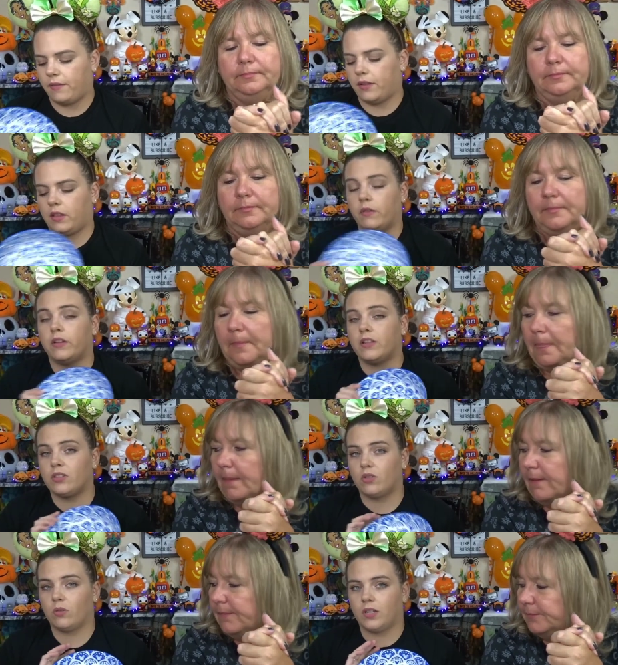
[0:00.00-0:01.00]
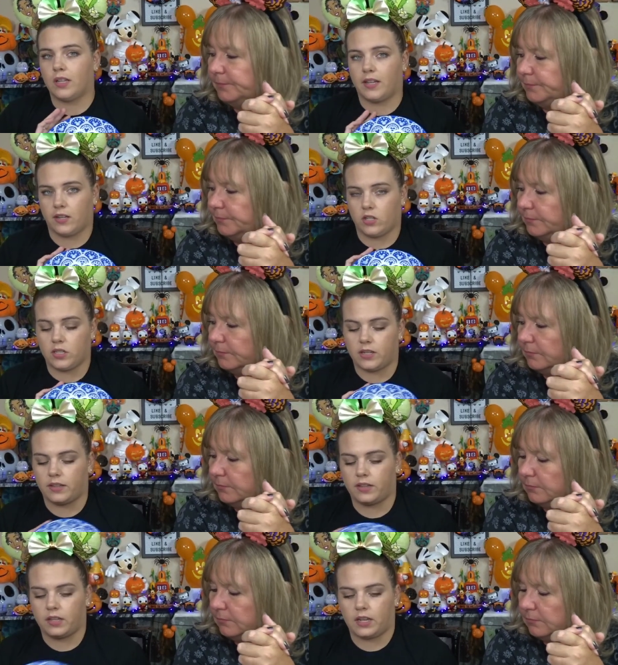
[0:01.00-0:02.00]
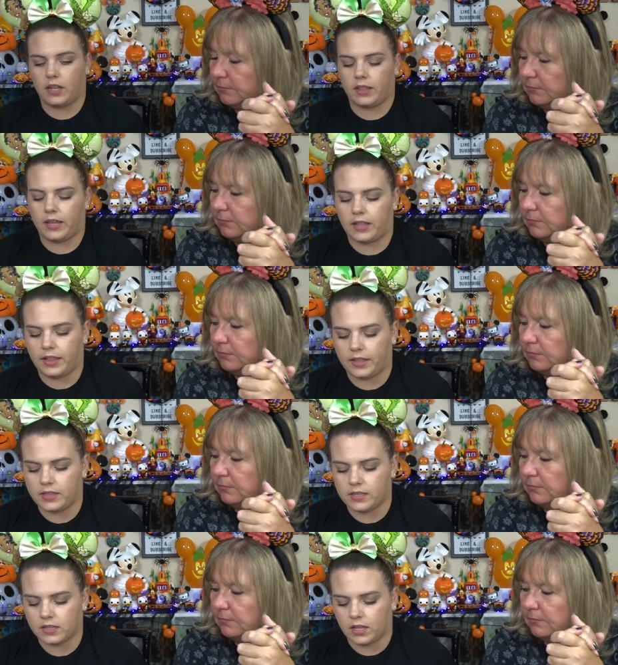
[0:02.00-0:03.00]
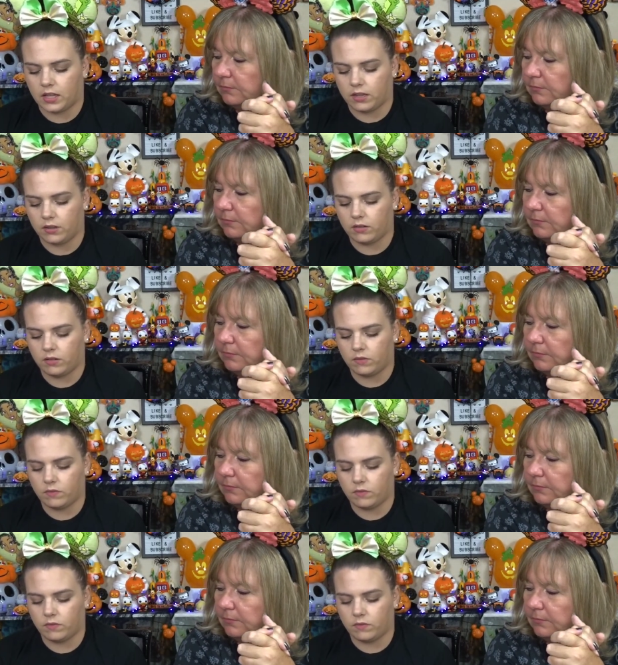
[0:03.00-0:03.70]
Speaker 1: I really want this whole collection on the, like I like this color.